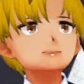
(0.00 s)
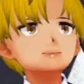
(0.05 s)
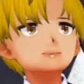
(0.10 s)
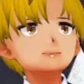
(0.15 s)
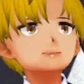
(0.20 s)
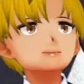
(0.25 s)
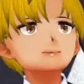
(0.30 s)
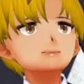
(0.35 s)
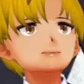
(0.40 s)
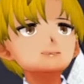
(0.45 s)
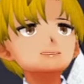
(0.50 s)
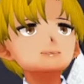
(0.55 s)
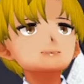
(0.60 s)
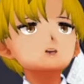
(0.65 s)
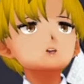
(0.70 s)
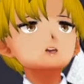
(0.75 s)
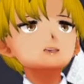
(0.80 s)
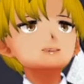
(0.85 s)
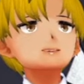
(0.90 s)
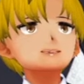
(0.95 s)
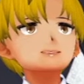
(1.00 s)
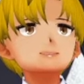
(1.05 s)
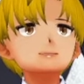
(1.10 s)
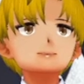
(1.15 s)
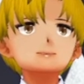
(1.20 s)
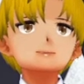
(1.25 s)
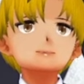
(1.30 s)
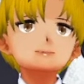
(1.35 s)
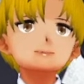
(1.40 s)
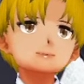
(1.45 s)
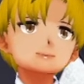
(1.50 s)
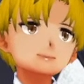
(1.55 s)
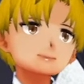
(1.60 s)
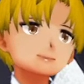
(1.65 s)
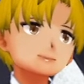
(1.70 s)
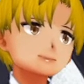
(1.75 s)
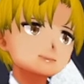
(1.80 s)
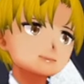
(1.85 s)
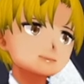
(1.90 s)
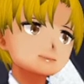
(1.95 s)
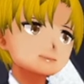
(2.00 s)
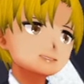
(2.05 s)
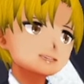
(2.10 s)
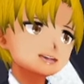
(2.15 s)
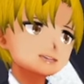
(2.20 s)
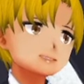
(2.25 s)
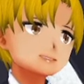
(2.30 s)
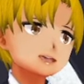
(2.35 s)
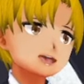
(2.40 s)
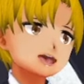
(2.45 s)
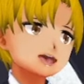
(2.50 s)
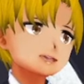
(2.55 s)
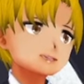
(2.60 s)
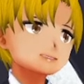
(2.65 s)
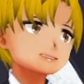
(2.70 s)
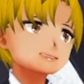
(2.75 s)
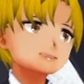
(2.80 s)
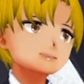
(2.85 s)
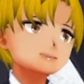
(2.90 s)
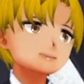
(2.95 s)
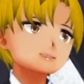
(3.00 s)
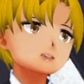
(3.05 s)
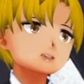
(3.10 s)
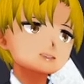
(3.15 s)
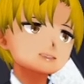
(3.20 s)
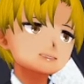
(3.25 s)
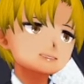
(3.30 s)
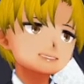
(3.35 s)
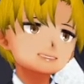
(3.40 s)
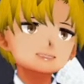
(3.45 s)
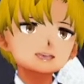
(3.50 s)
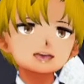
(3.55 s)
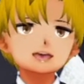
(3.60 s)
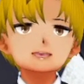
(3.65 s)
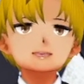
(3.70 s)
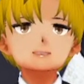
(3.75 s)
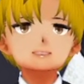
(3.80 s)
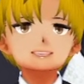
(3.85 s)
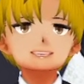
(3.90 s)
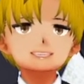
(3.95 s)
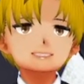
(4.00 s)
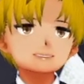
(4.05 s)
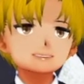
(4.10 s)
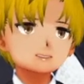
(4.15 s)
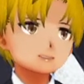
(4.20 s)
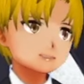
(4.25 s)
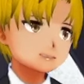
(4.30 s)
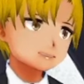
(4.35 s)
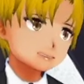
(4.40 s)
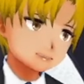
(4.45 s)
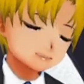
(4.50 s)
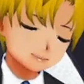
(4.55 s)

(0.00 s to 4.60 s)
Just the two of us. It's that song, just the two of us. I can't play it here because